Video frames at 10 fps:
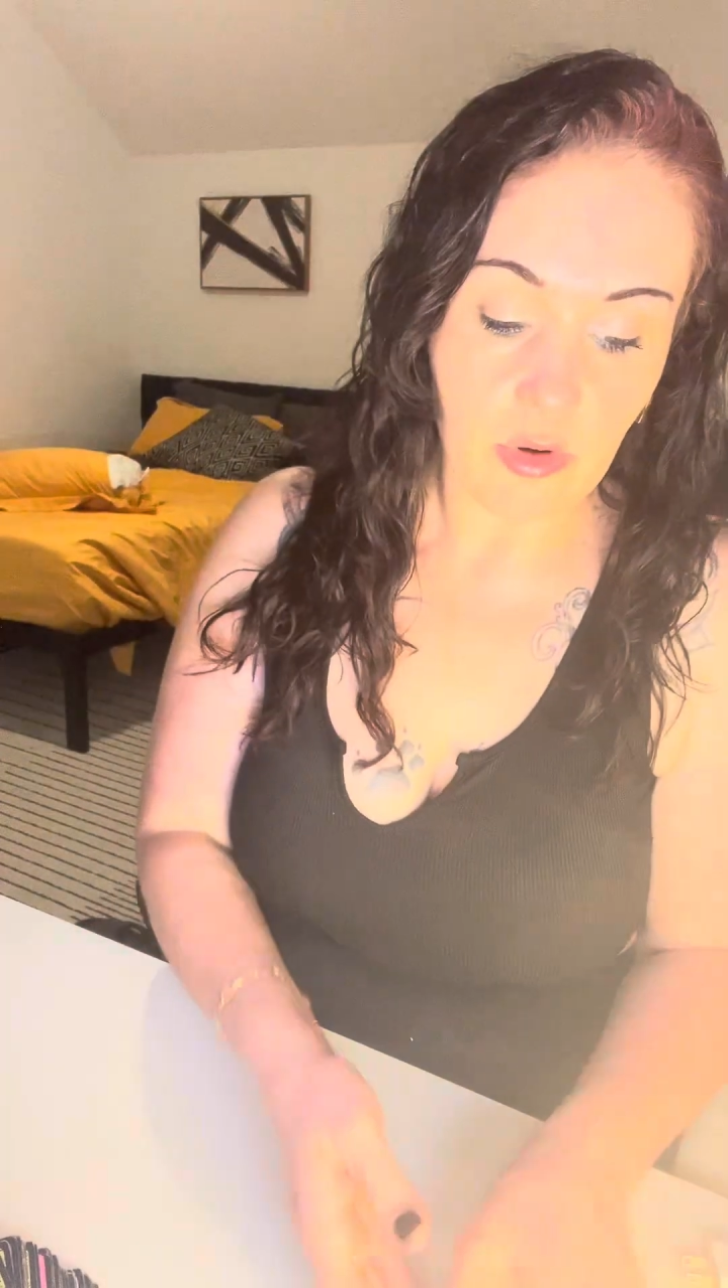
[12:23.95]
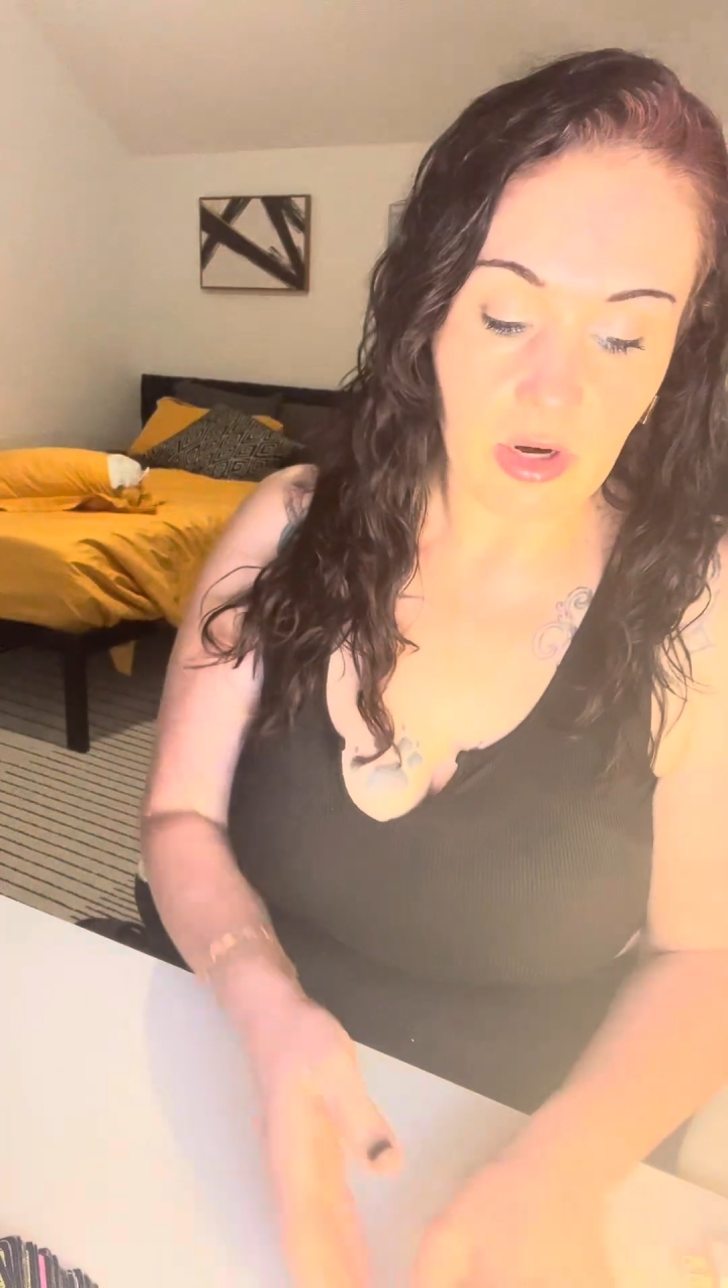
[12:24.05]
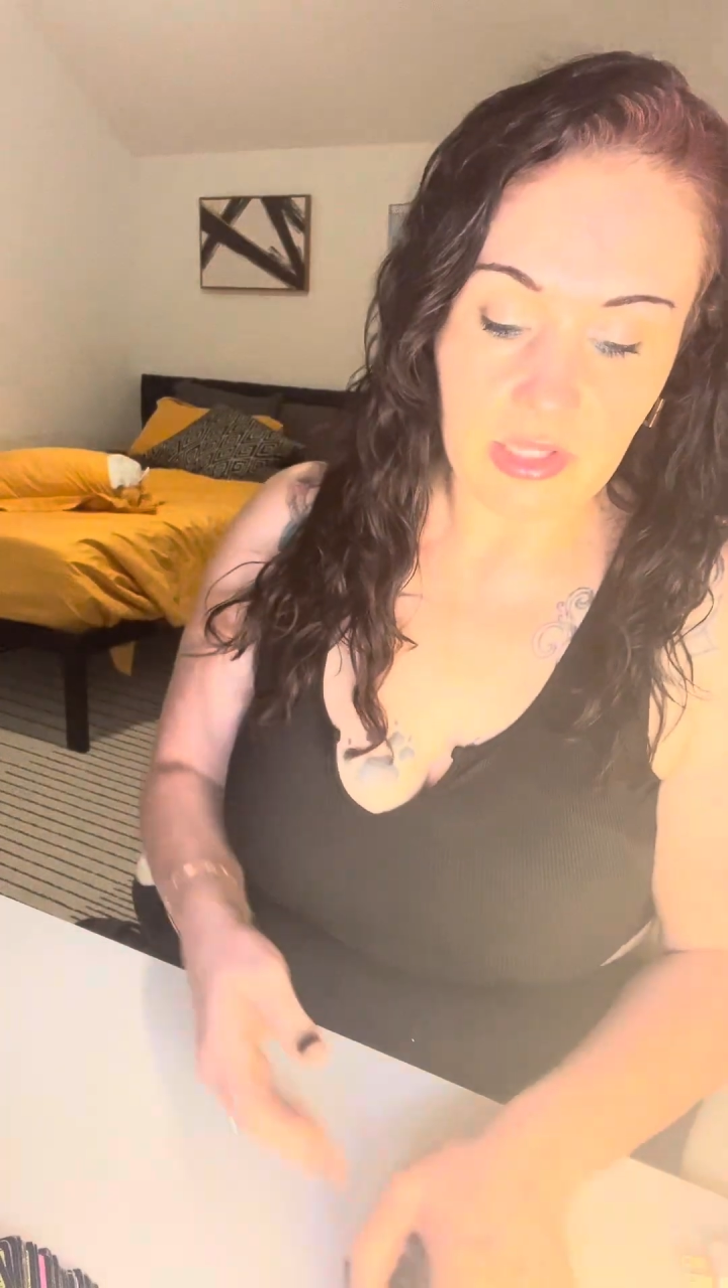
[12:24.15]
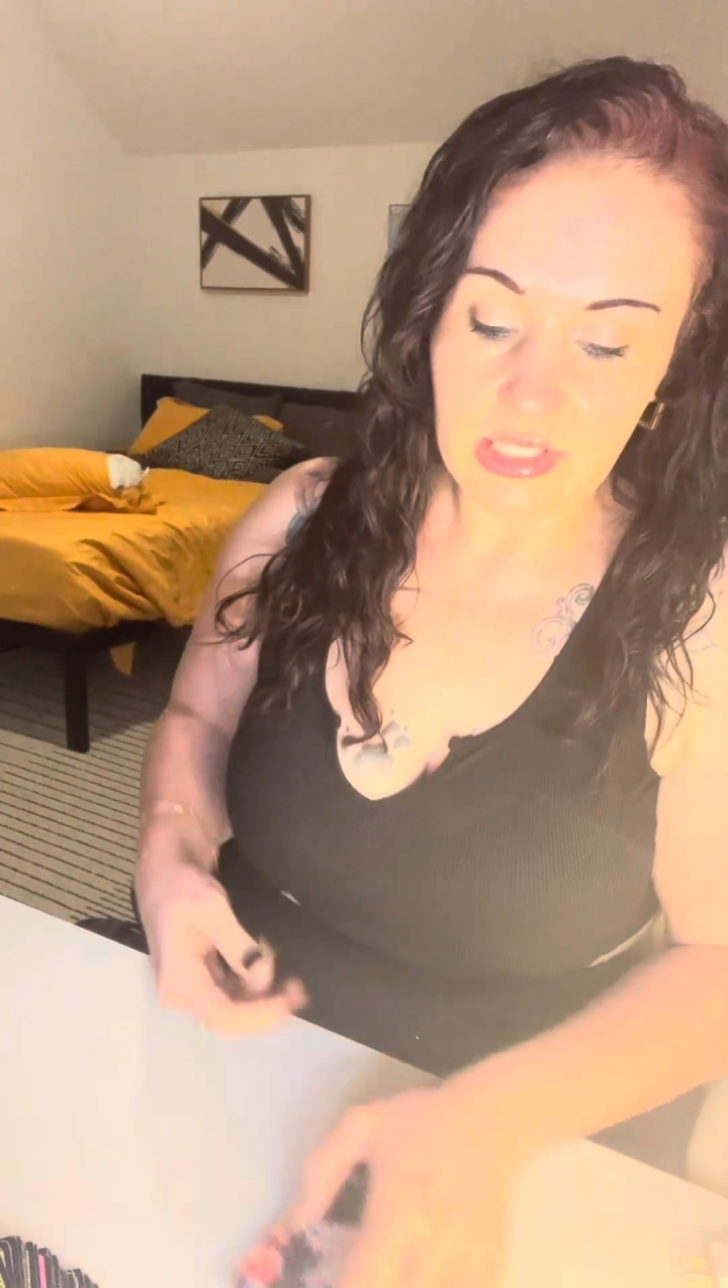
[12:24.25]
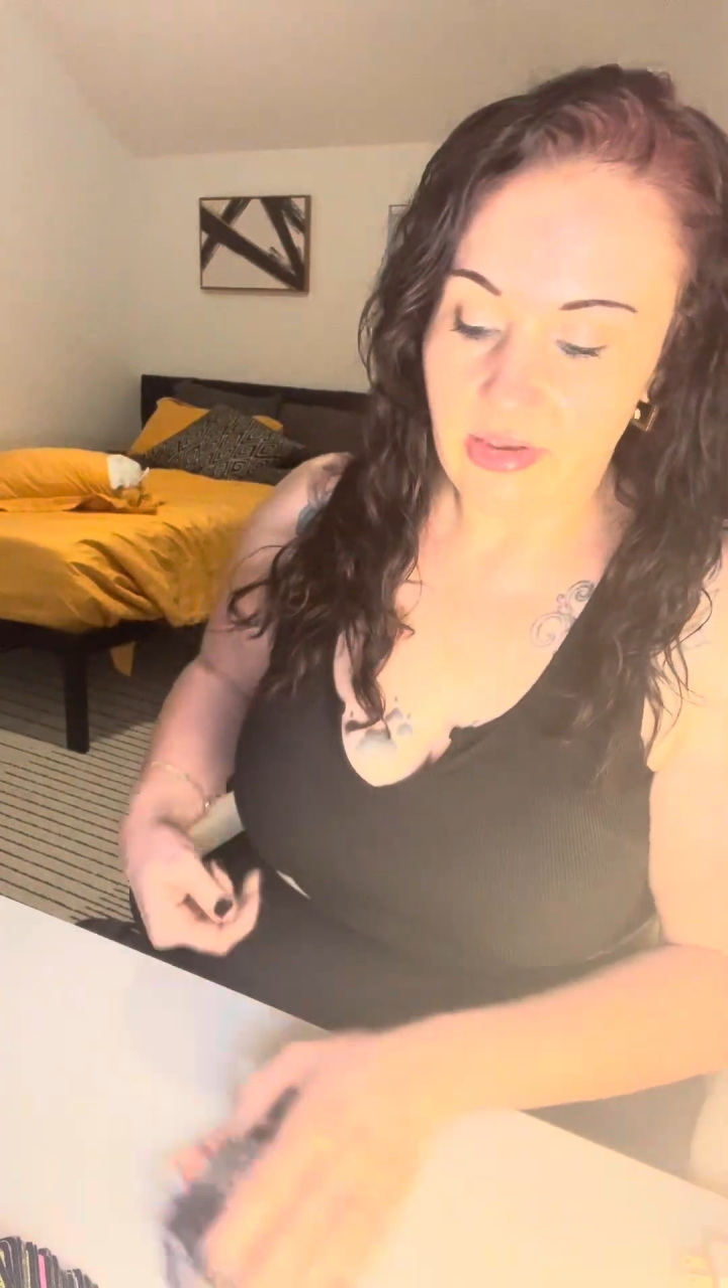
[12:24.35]
born
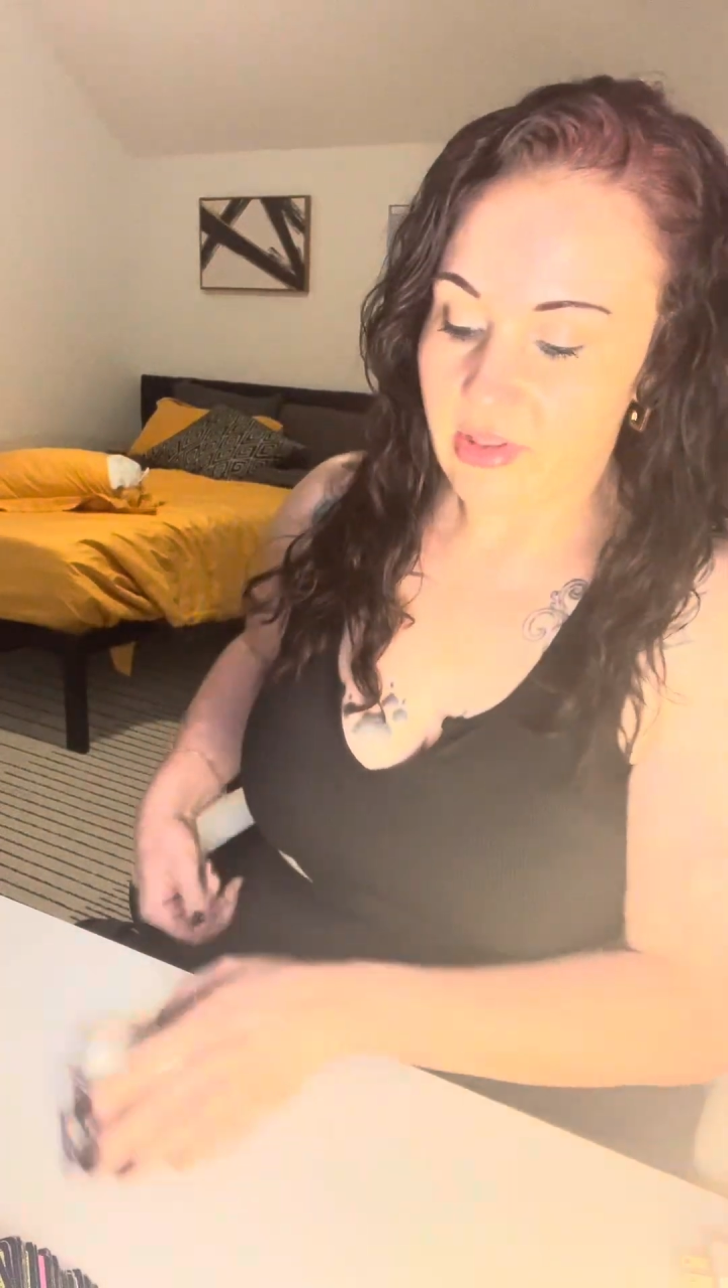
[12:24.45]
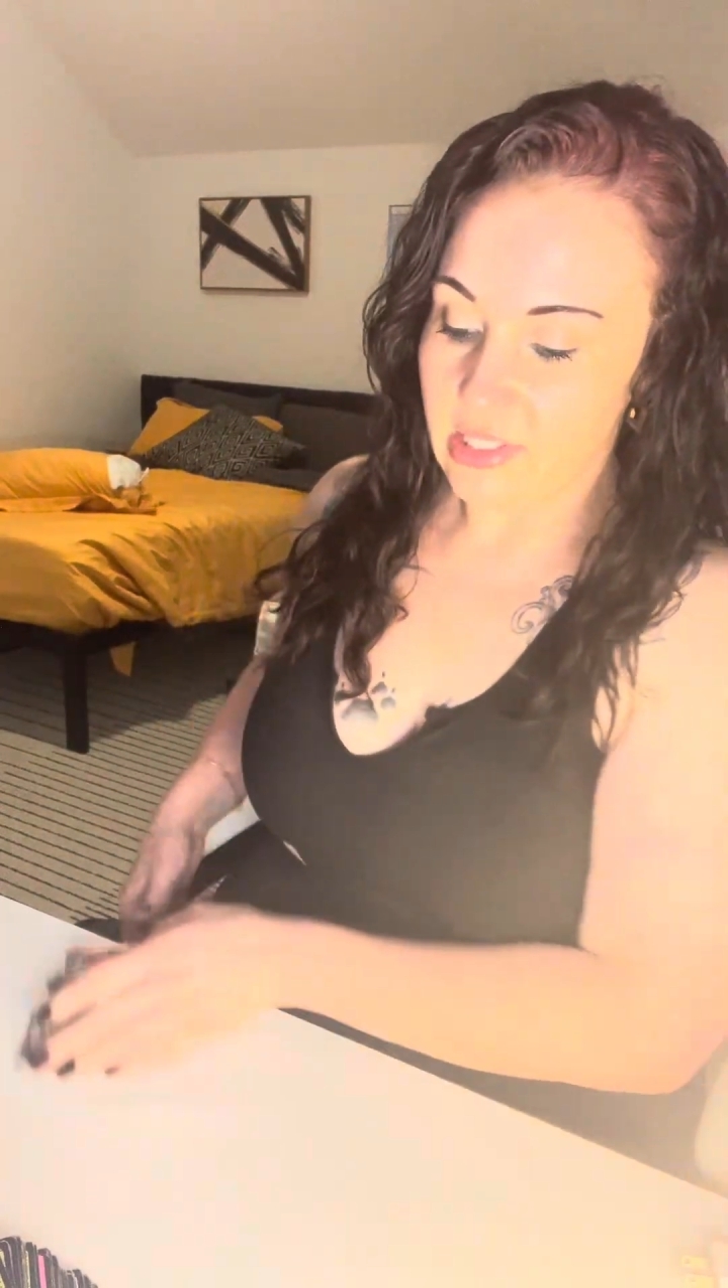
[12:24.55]
on the 7th,